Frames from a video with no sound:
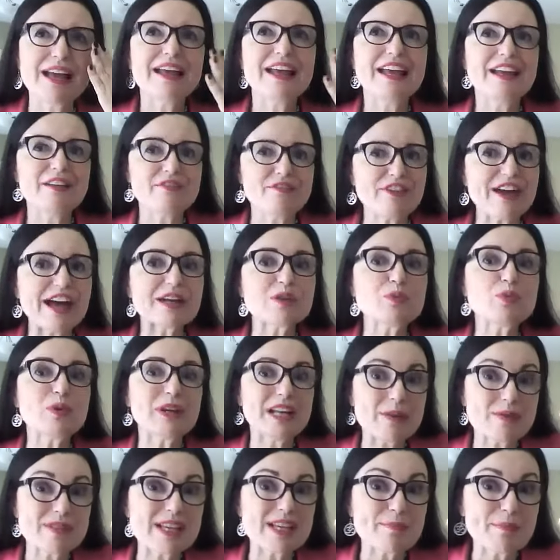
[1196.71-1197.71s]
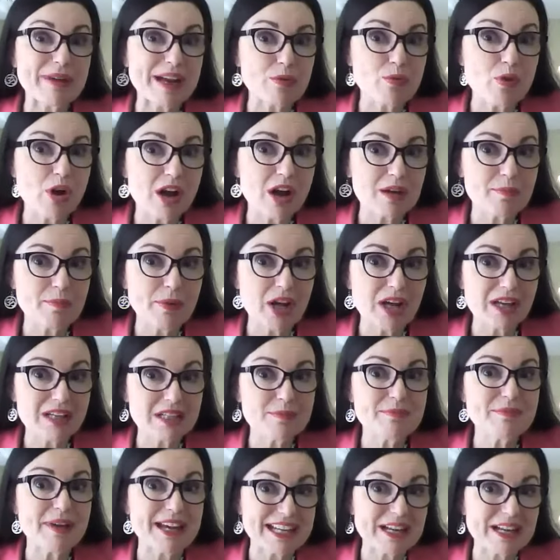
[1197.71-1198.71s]
In fact, when I was at my rock
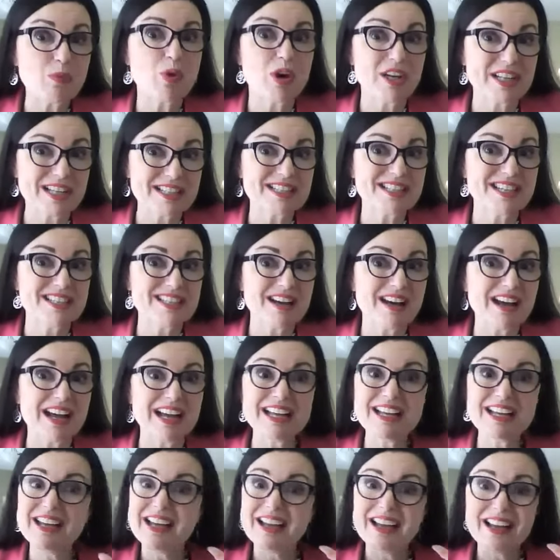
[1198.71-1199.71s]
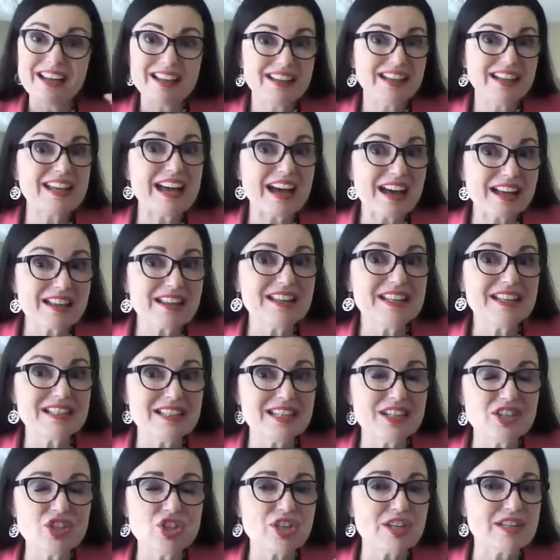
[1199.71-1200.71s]
bottom and I wanted to die, the Catholic
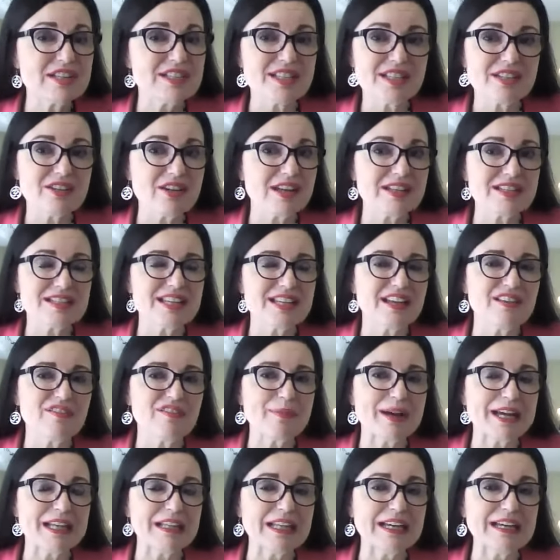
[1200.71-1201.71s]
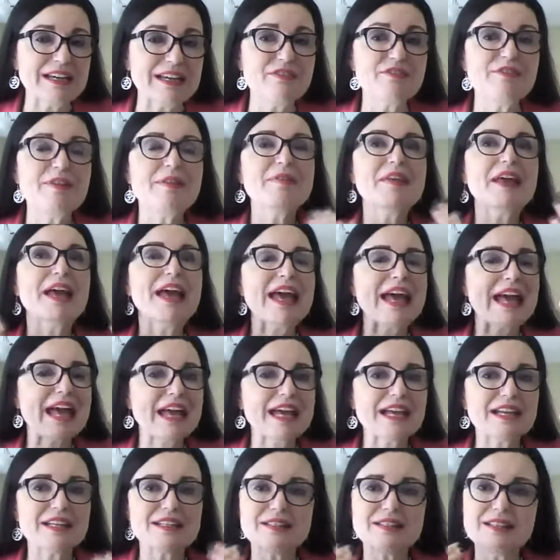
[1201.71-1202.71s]
teachings did not save my life,
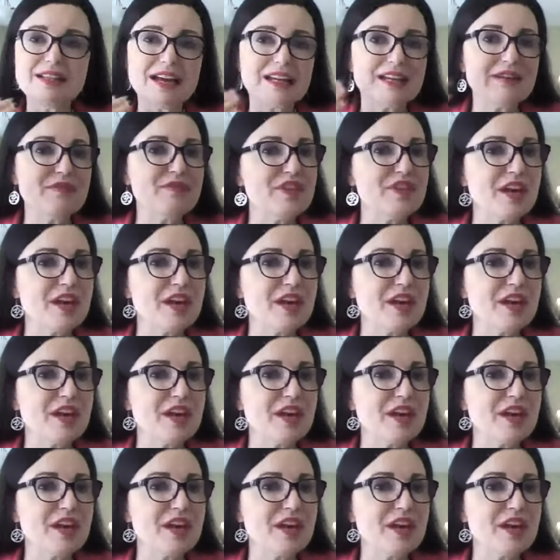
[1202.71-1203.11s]
and none of the